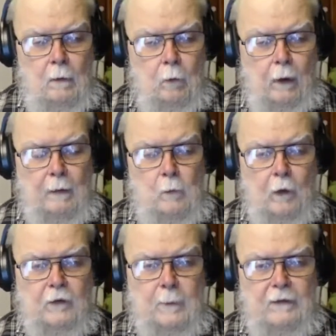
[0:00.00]
where I
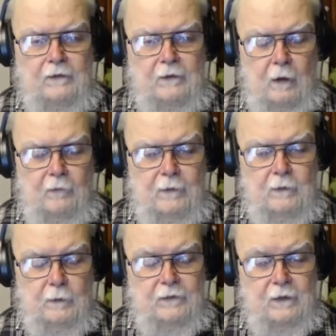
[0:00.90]
worked myself
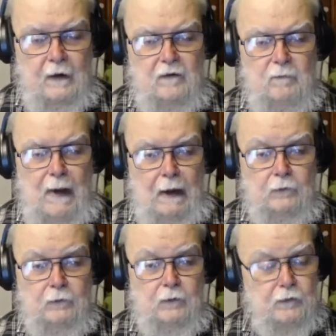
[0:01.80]
into a state of
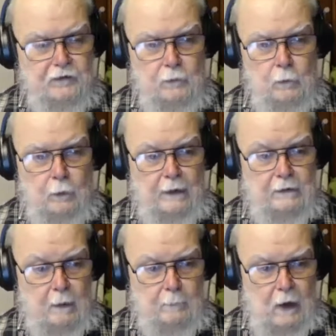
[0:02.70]
malnutrition, where I
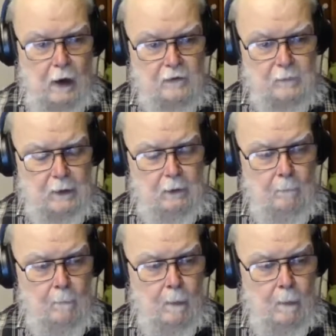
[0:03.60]
end up in the hospital,